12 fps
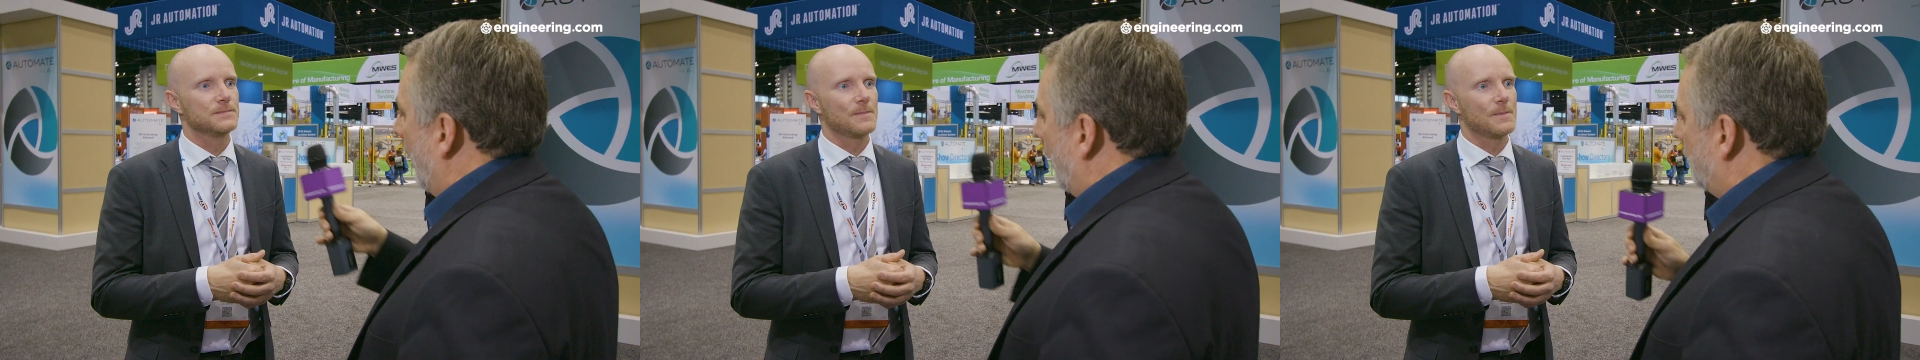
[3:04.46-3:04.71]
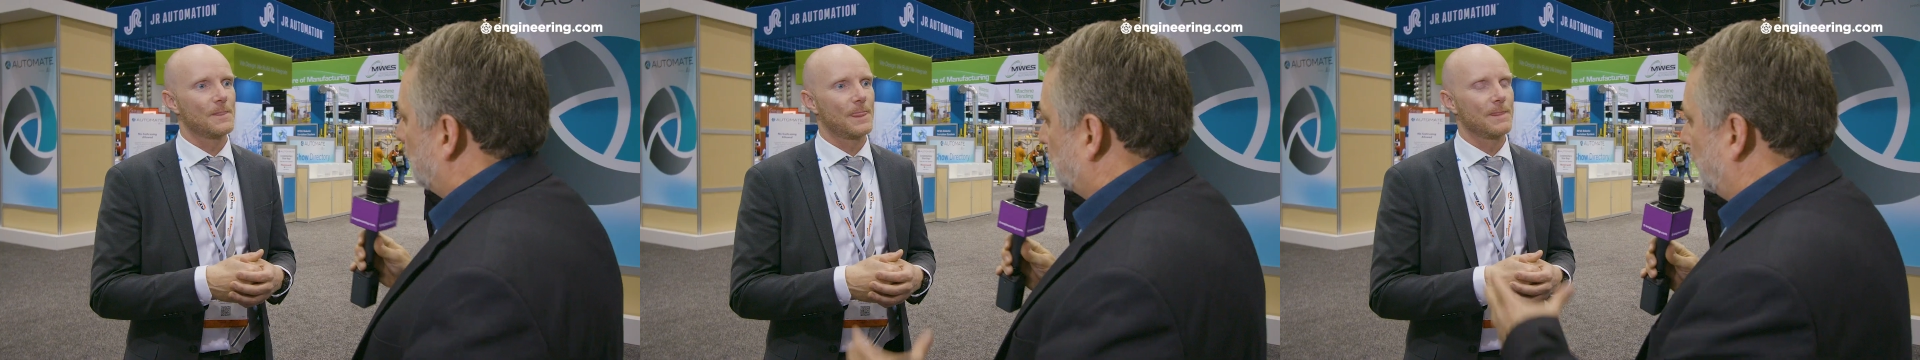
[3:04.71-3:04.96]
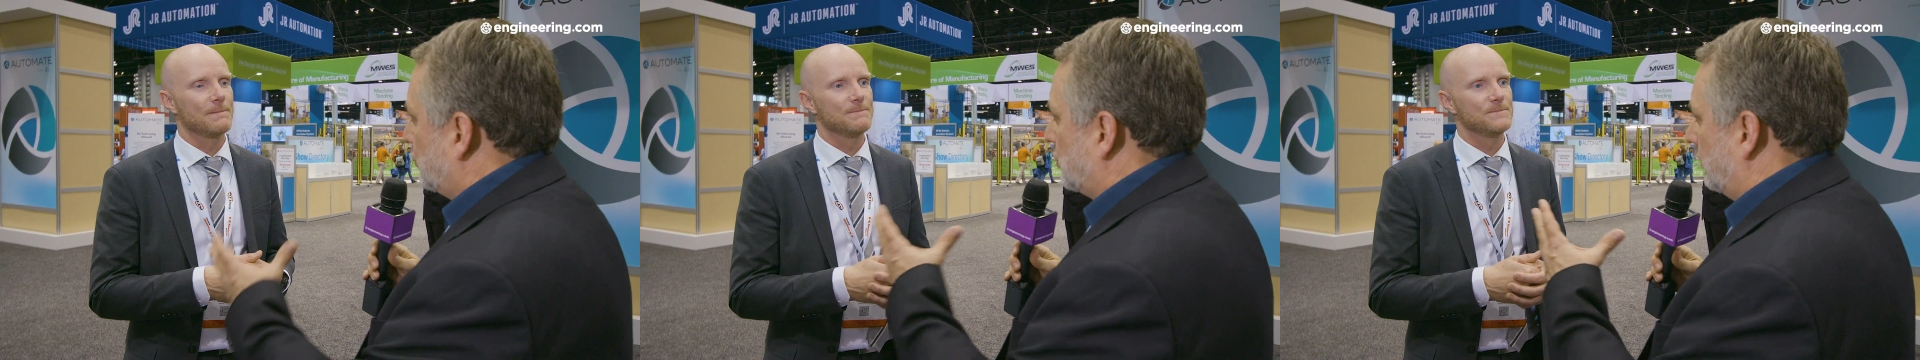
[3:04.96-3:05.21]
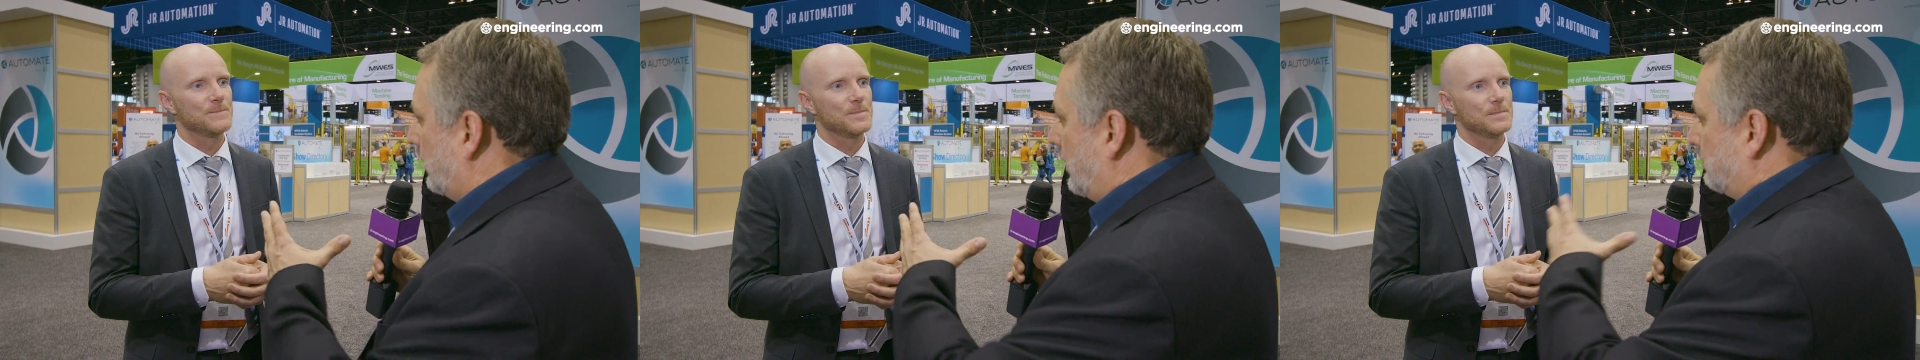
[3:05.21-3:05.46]
Speaker 1: Now,
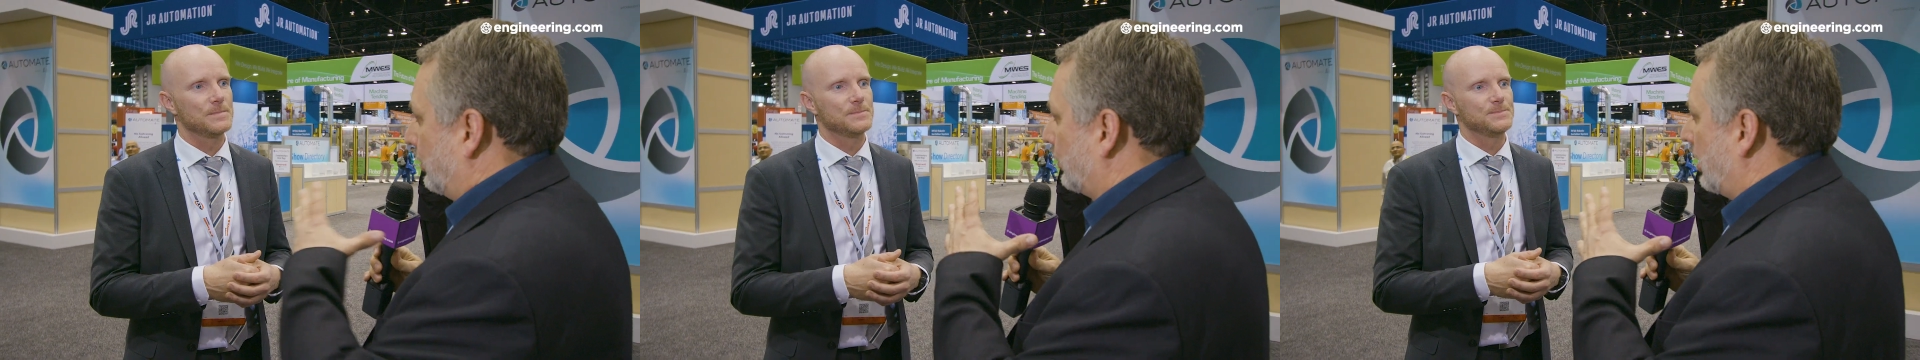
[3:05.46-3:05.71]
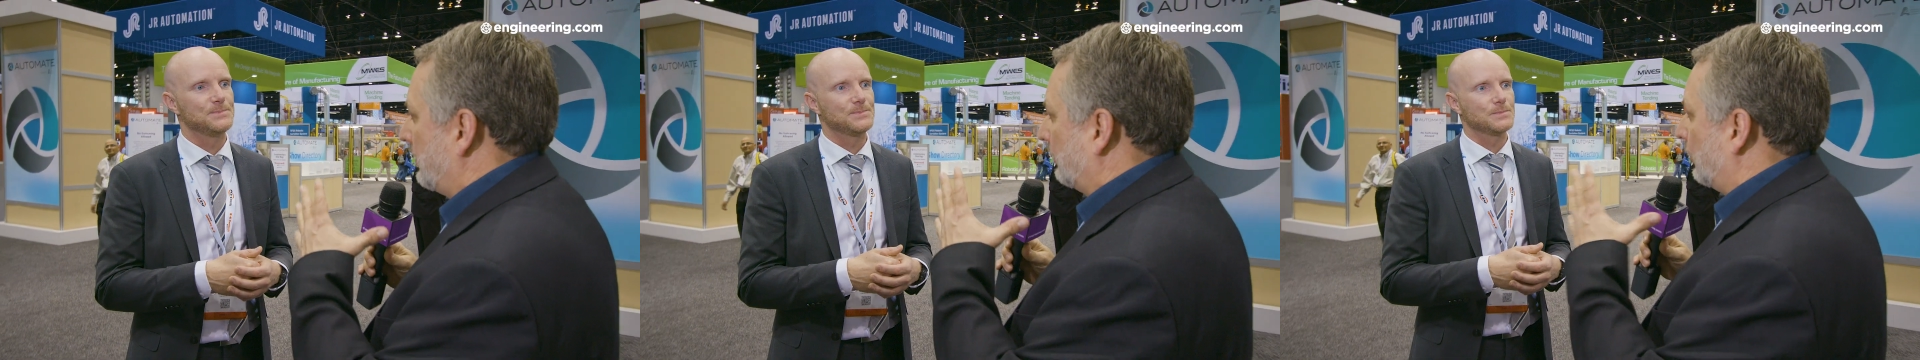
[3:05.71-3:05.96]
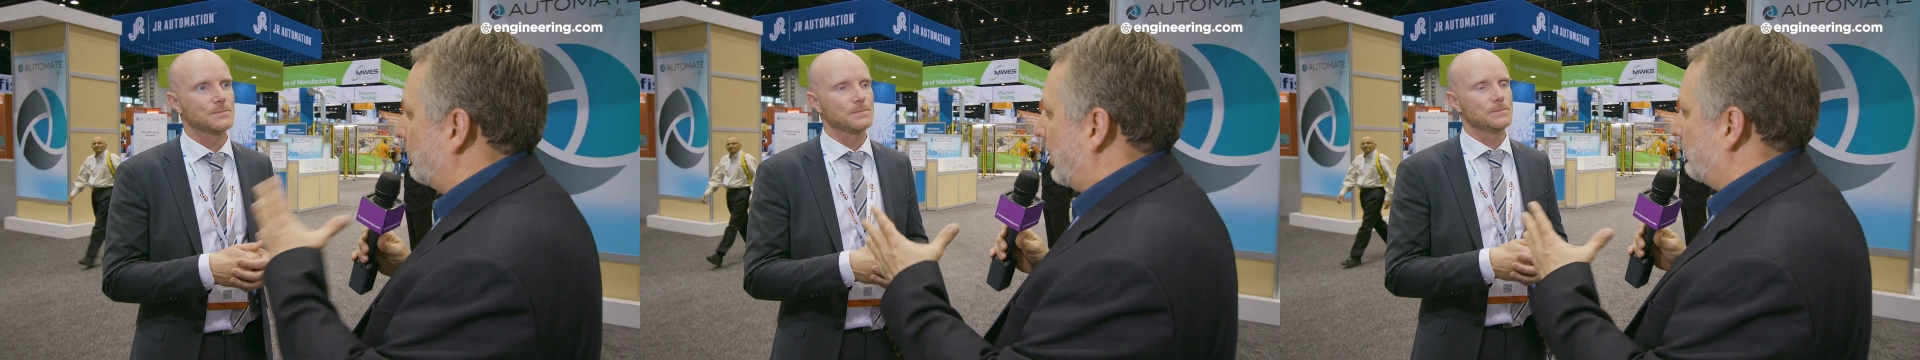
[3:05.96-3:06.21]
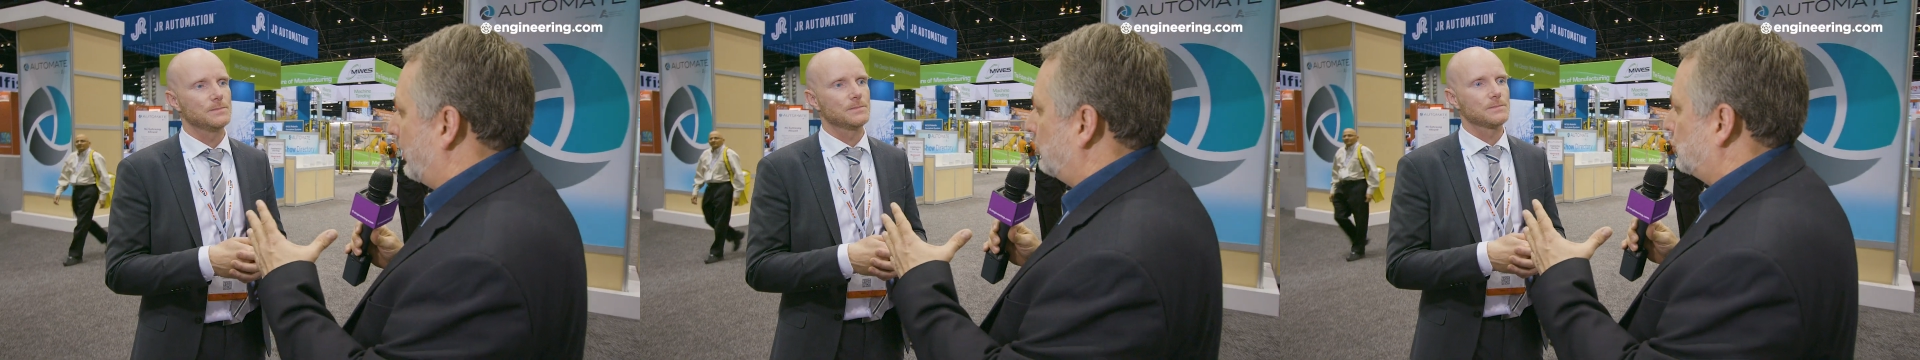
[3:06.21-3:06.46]
traditionally, programming
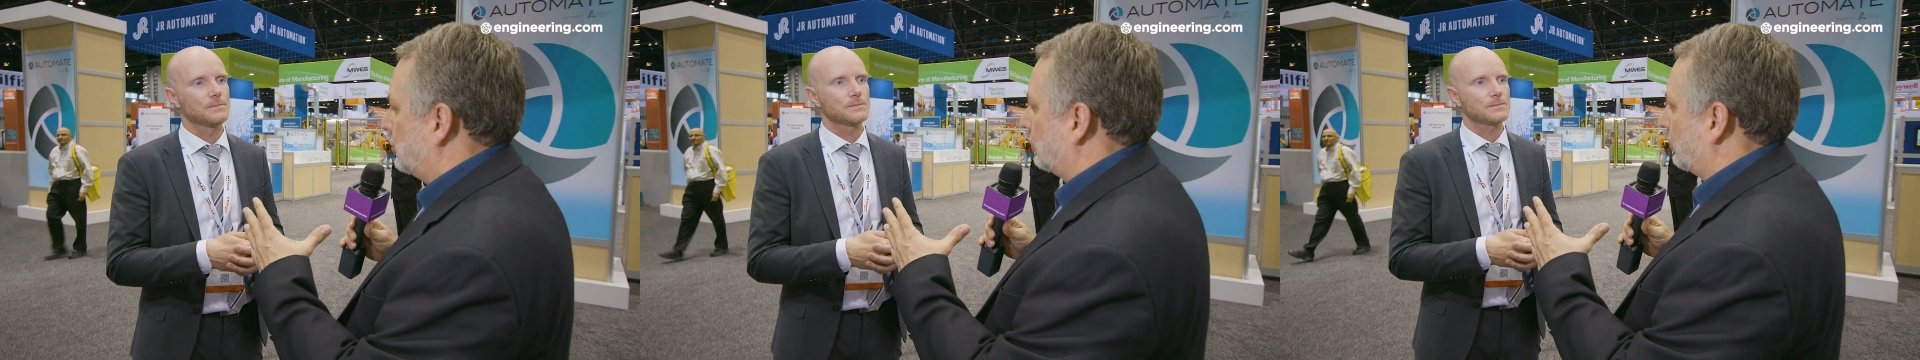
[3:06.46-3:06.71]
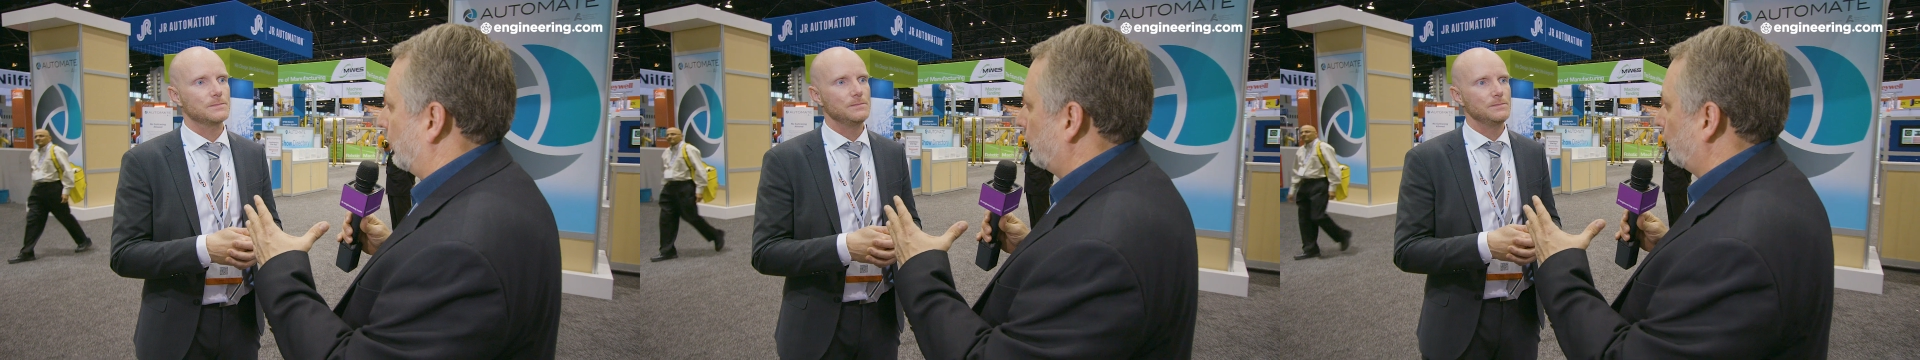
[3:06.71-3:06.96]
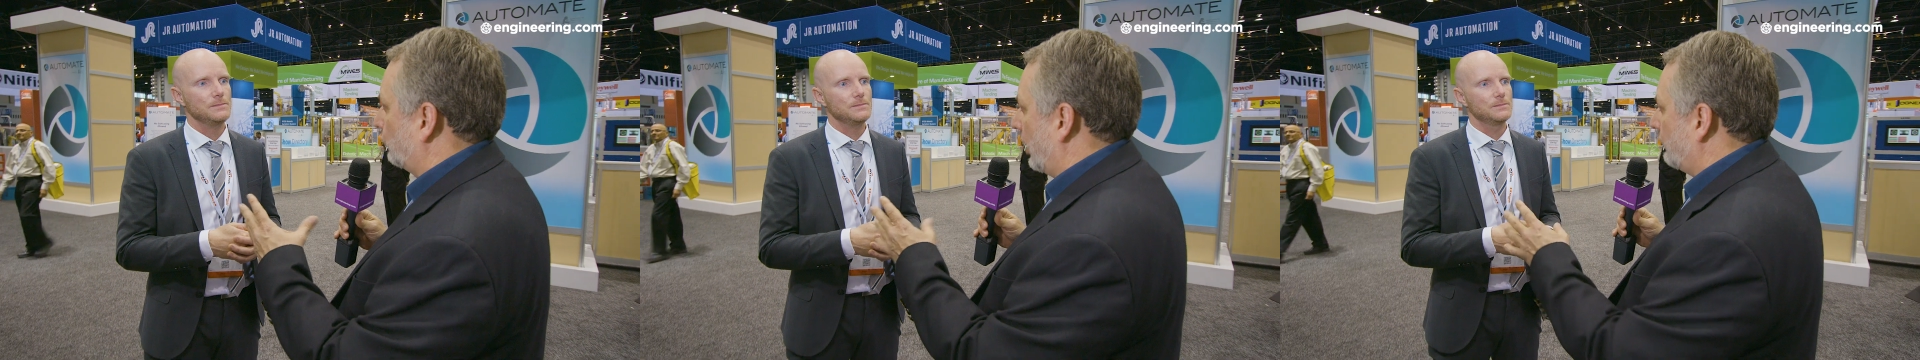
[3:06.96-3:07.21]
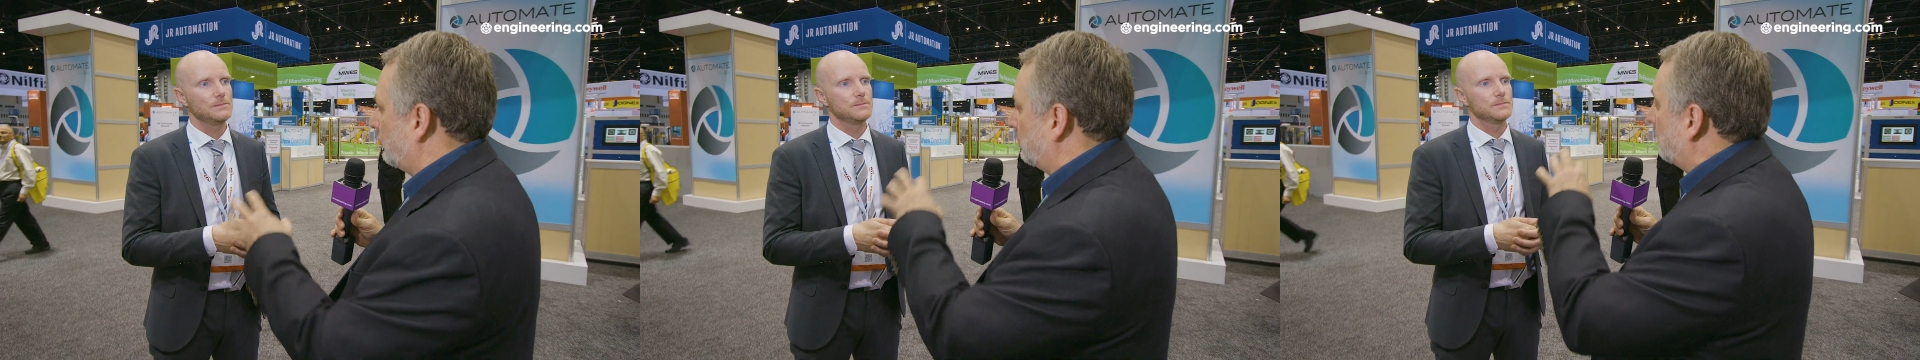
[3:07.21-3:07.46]
robot motion, of course, is often a